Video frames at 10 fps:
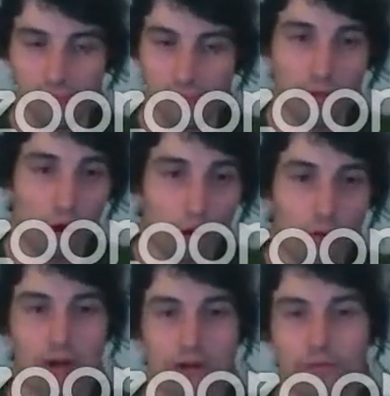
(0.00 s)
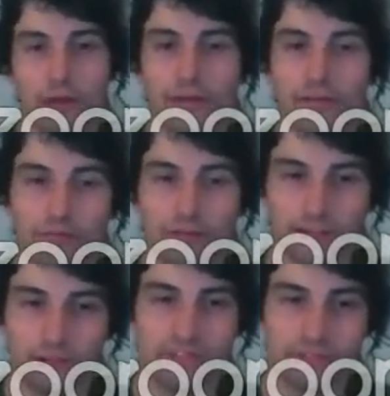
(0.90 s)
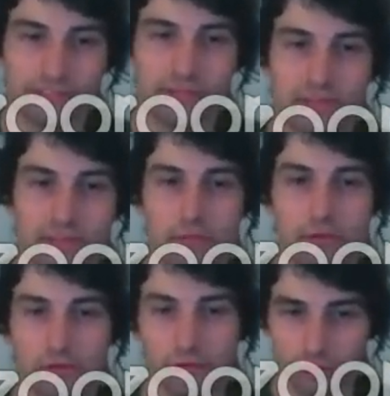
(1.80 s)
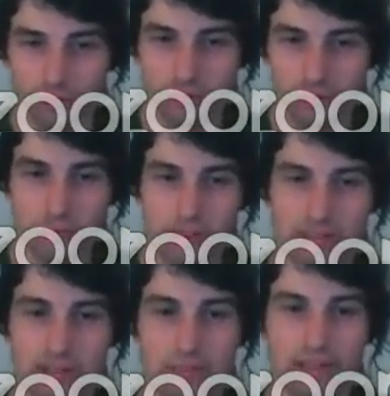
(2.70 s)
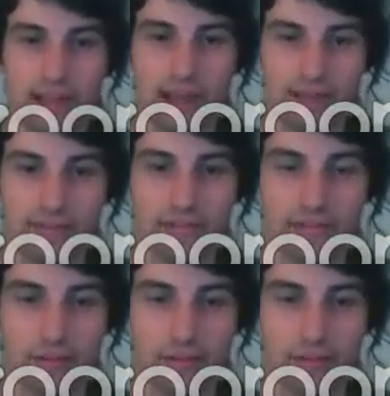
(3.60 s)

Now, in order to get reactive systems with conditions, we simply add these